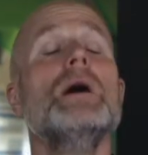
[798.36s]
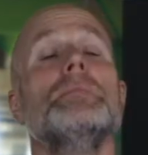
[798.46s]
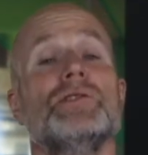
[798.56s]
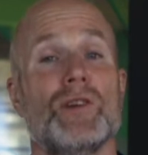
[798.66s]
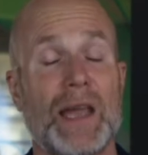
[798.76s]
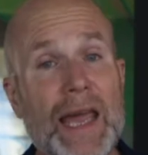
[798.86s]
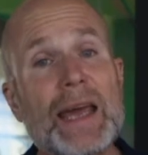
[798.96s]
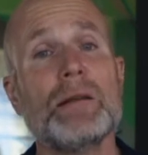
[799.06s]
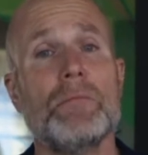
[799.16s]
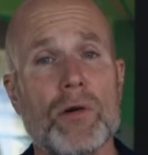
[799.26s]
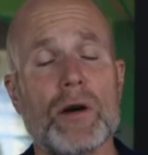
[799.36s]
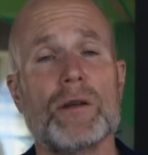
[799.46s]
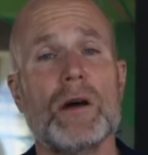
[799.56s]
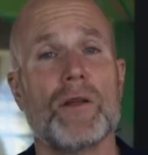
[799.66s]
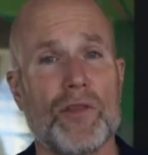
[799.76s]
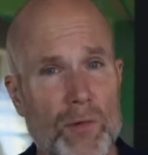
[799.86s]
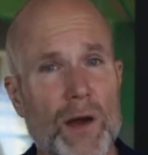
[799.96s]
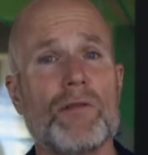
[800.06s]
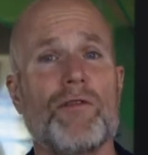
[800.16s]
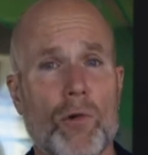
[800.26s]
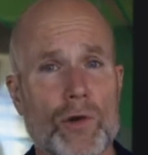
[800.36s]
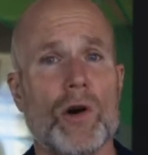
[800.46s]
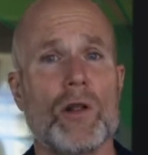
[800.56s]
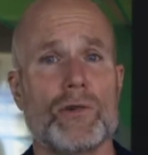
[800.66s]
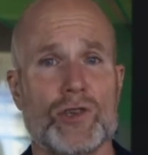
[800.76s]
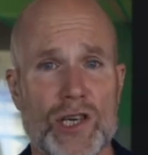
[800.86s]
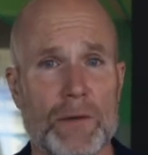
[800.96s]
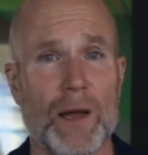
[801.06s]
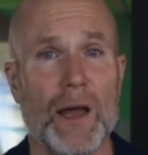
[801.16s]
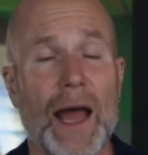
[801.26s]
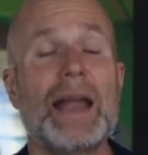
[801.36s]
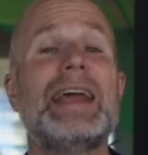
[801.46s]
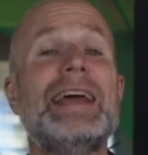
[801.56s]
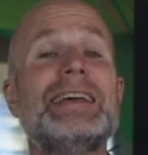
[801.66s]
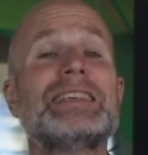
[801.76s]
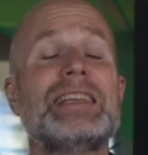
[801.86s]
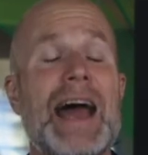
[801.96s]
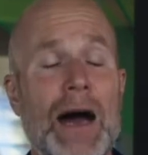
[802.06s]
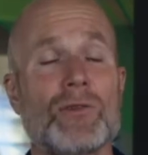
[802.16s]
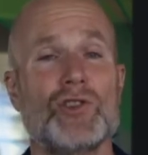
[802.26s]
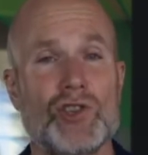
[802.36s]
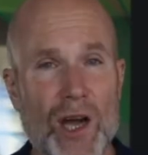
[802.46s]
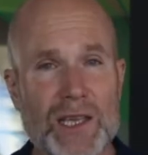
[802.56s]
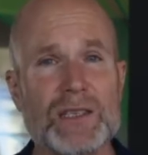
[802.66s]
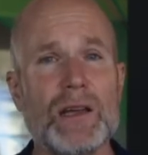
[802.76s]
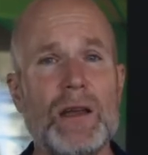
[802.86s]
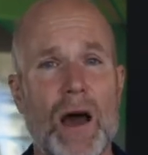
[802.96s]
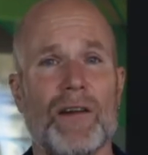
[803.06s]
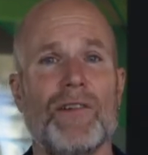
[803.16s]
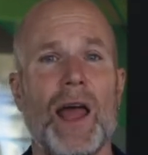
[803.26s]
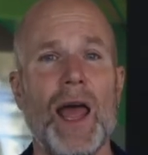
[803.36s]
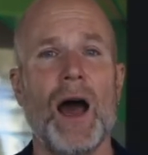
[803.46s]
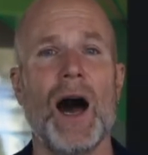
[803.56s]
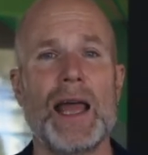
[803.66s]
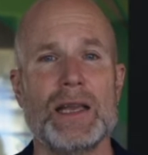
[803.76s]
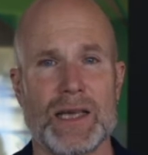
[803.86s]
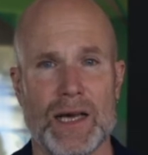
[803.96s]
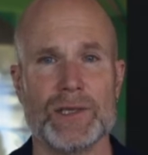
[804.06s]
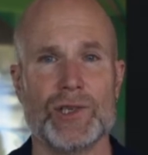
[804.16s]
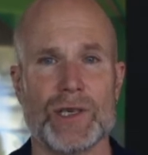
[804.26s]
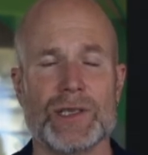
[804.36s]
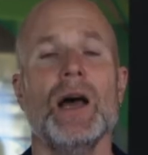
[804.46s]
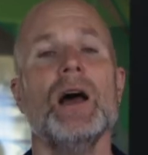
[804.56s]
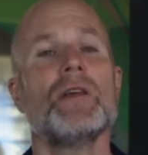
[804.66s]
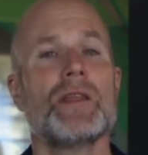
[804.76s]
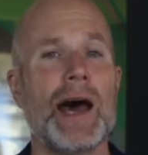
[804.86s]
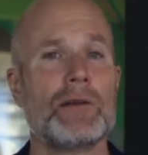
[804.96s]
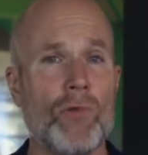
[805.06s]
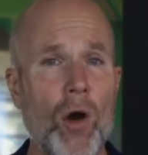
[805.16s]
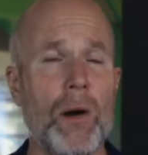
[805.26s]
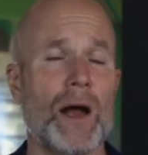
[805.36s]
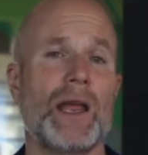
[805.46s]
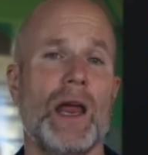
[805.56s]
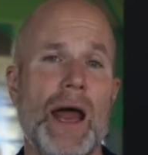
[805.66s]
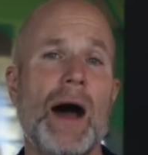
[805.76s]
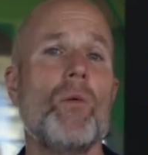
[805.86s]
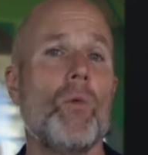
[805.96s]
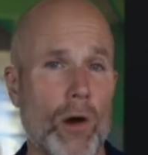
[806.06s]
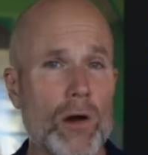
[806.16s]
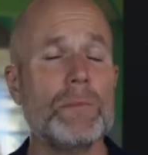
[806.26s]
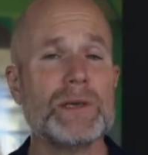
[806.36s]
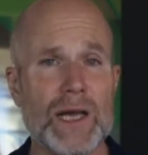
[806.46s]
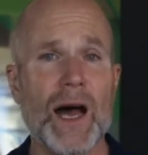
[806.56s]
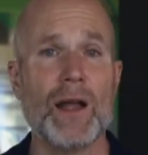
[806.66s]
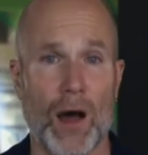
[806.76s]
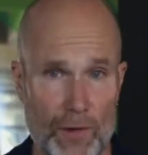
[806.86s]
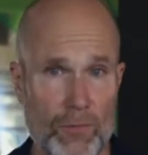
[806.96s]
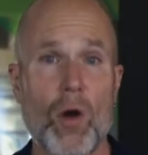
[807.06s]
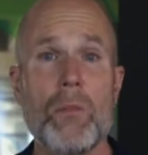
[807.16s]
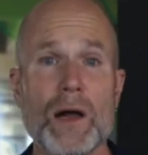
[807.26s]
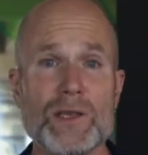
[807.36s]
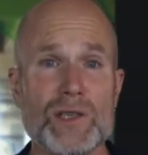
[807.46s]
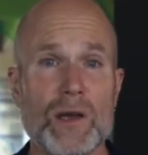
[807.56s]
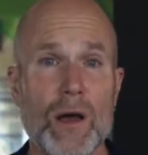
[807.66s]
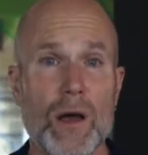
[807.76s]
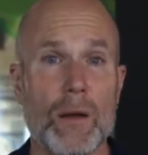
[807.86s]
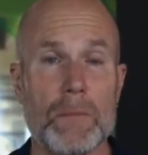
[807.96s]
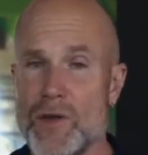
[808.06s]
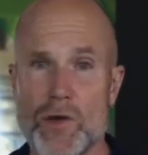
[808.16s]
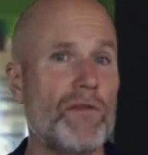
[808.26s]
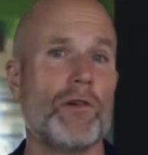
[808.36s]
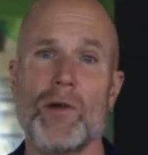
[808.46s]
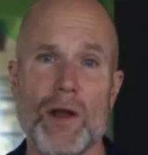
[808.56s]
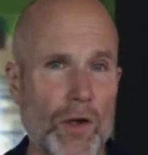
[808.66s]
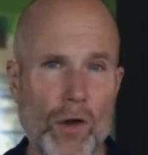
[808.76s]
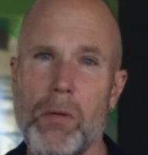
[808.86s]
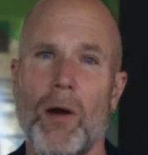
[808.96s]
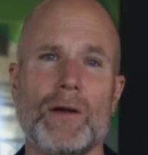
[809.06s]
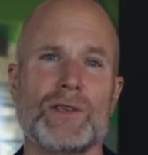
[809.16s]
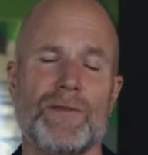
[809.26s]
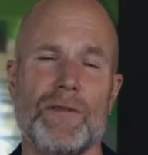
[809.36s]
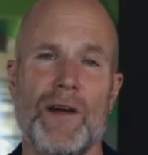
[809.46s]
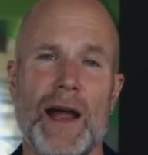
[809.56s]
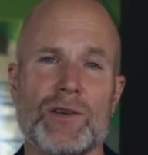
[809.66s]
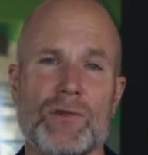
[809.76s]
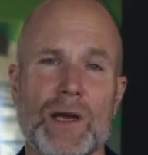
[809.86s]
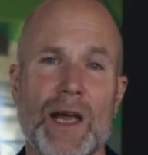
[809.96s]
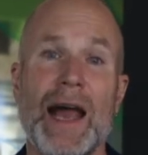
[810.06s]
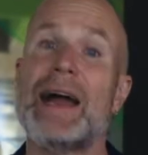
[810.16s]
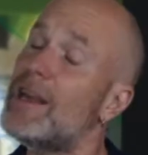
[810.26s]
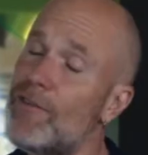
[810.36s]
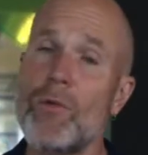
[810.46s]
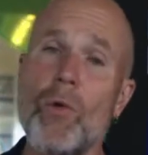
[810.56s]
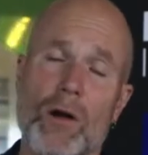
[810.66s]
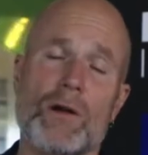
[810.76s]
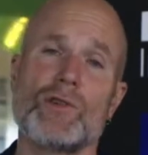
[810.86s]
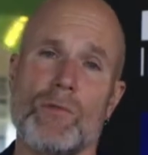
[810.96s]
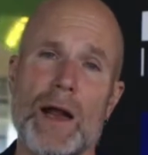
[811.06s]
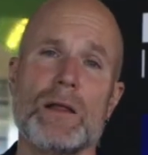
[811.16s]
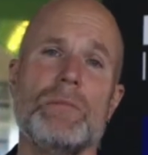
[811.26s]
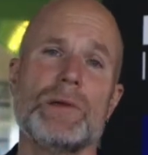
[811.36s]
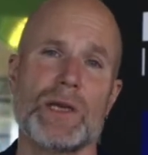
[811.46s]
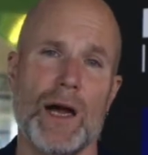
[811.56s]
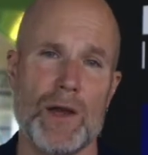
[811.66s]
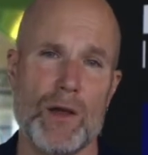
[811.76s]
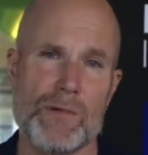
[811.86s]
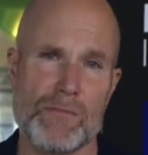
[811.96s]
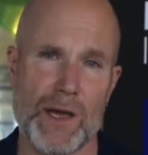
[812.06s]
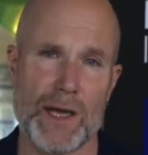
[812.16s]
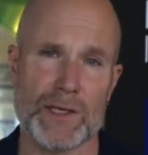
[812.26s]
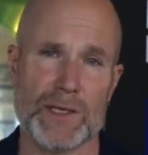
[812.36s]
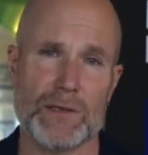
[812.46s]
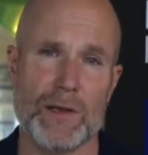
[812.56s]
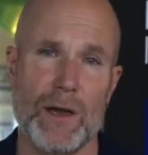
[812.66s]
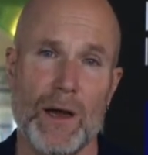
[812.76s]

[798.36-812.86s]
But you can put $3 or $4 chip, and it is now just enough AI intelligence that robot can now work beside other robots, maneuver in new parts of a factory, and even work directly beside human beings.